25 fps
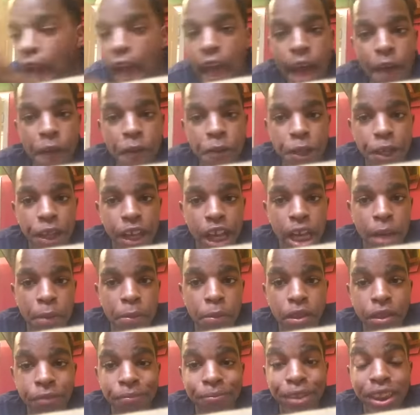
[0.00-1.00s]
have a
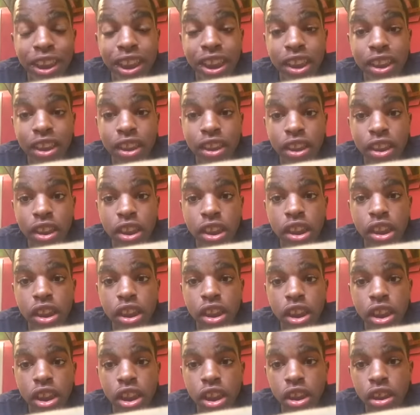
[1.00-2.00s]
camera of me in the
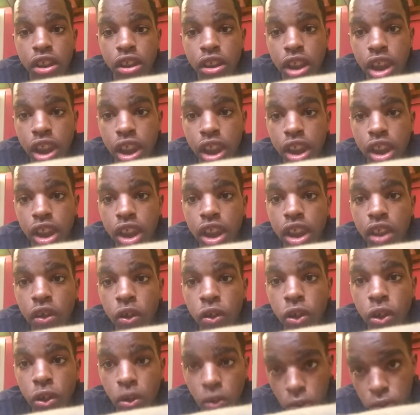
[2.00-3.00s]
uh, on a